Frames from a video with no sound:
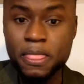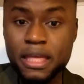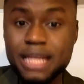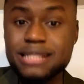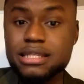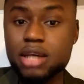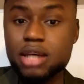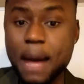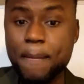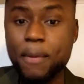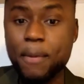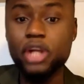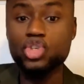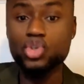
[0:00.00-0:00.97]
it's all
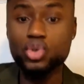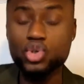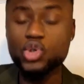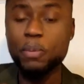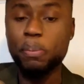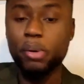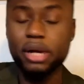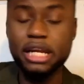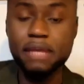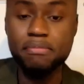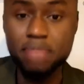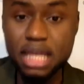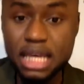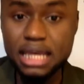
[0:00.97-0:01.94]
about you
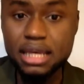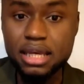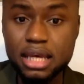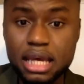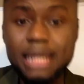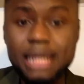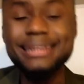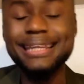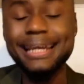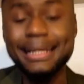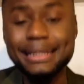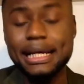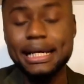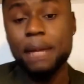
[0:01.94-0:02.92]
supporting me,
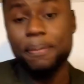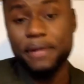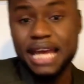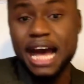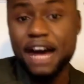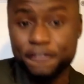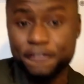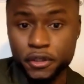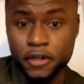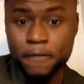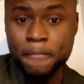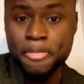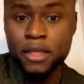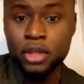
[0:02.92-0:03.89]
then the company after,